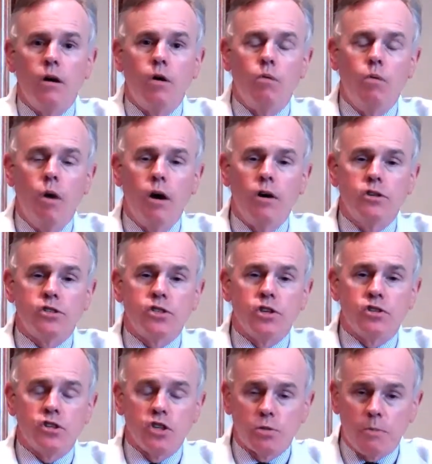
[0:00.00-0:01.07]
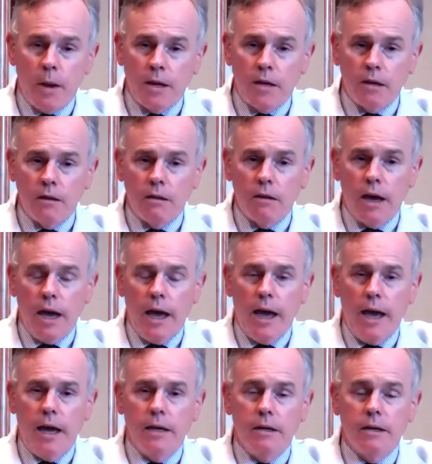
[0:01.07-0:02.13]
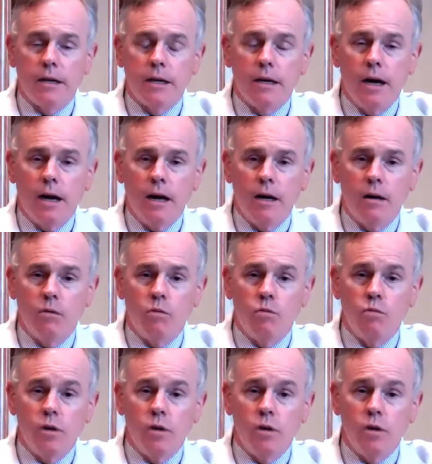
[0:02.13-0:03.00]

was suspended and uh,